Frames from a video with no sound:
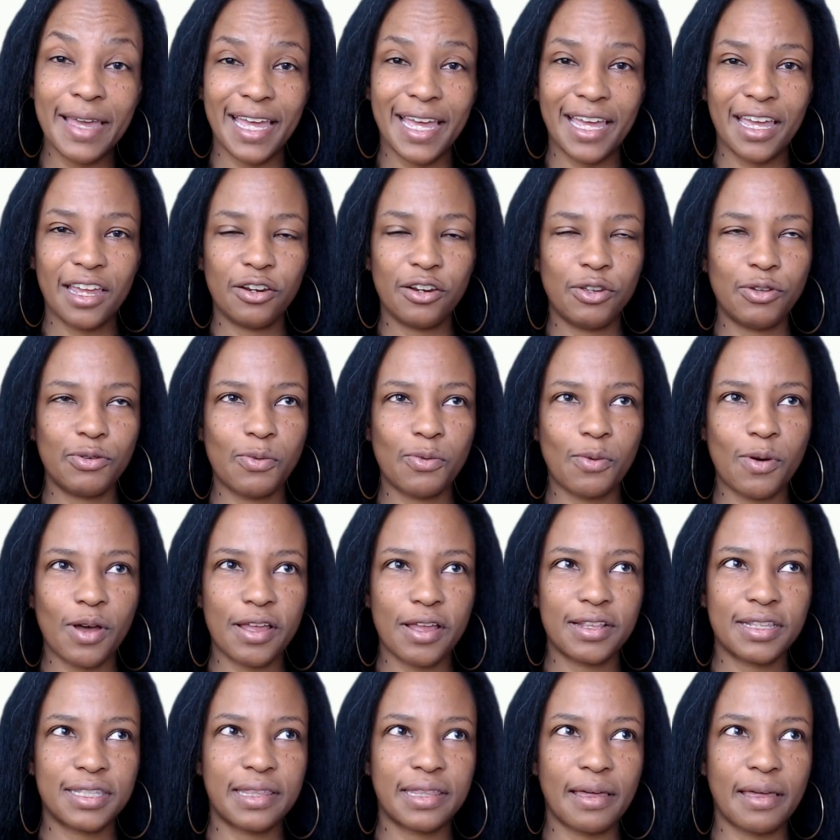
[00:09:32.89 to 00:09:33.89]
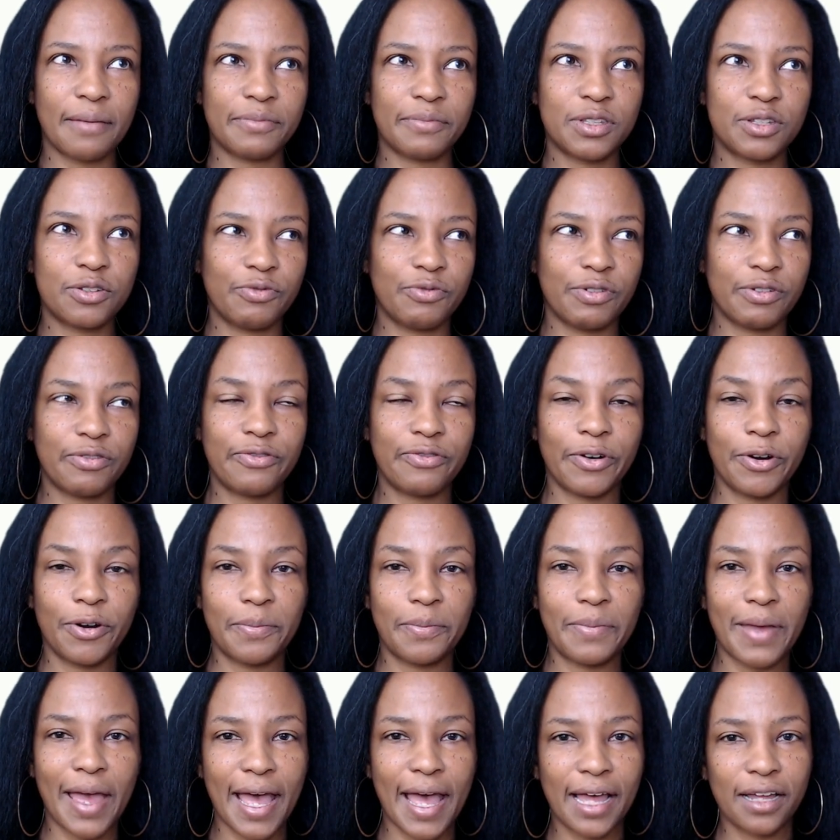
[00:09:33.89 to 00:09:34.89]
and you want them to refer
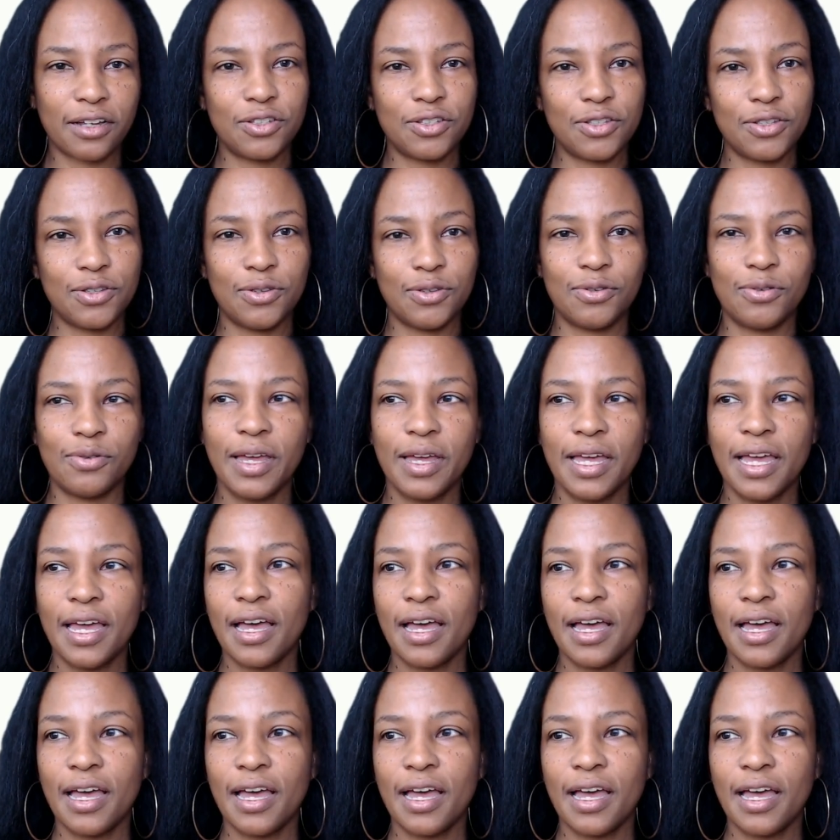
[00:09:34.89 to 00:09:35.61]
back to